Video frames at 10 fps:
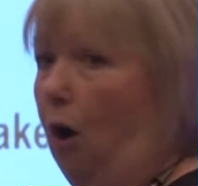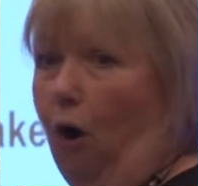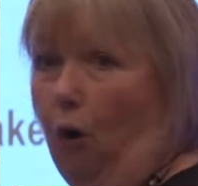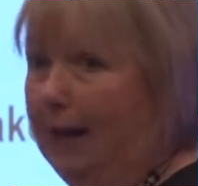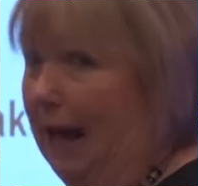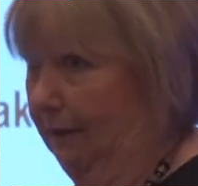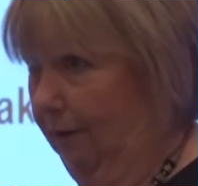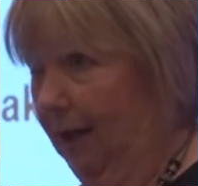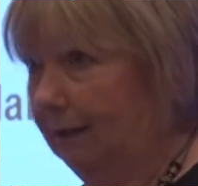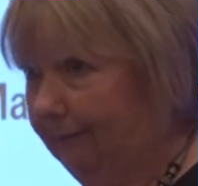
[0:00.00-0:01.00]
or
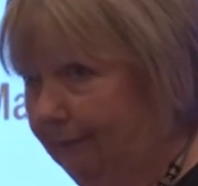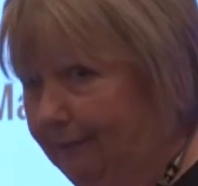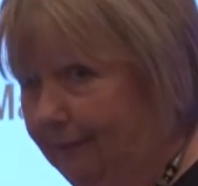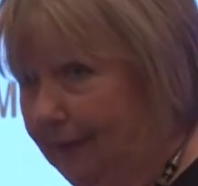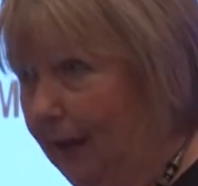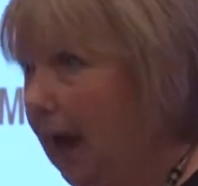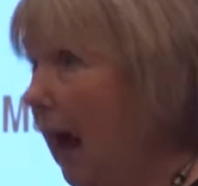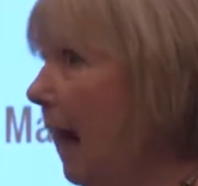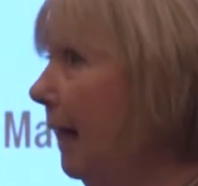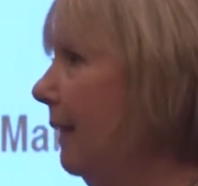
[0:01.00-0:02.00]
Catherine.
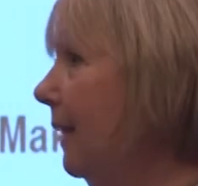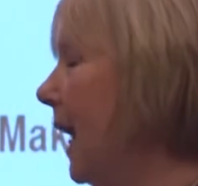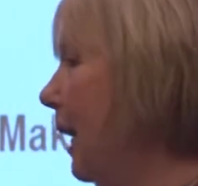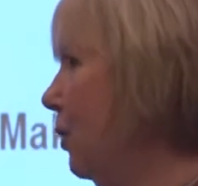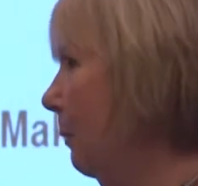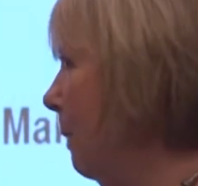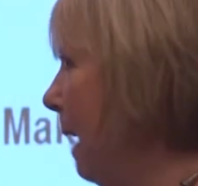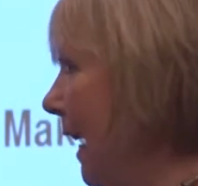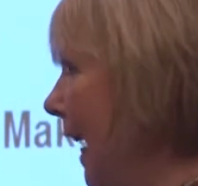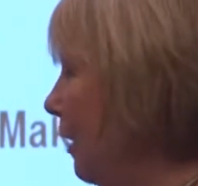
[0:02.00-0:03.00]
And I think actually we
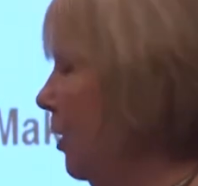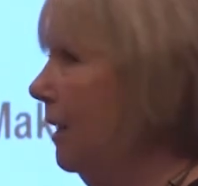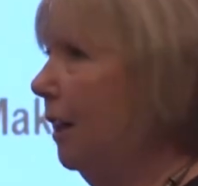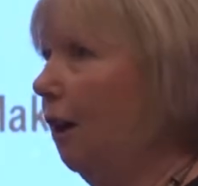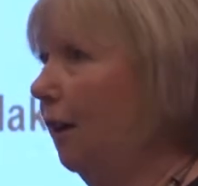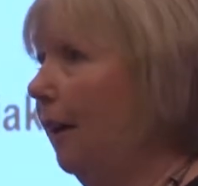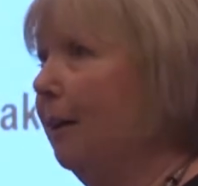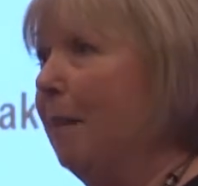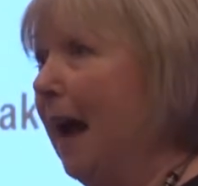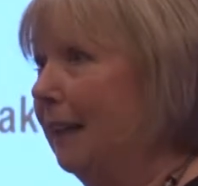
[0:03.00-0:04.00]
might actually start
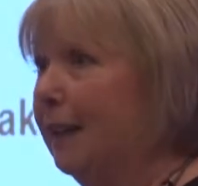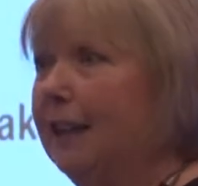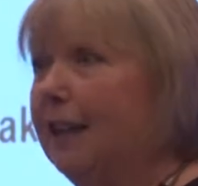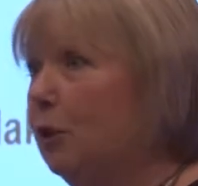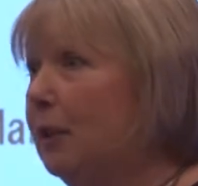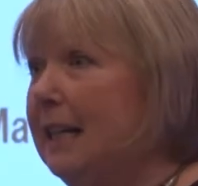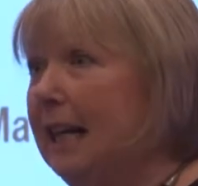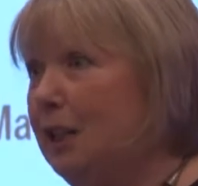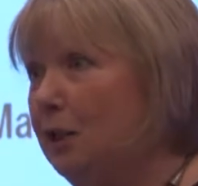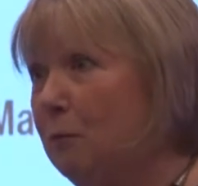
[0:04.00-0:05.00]
going mad and including letters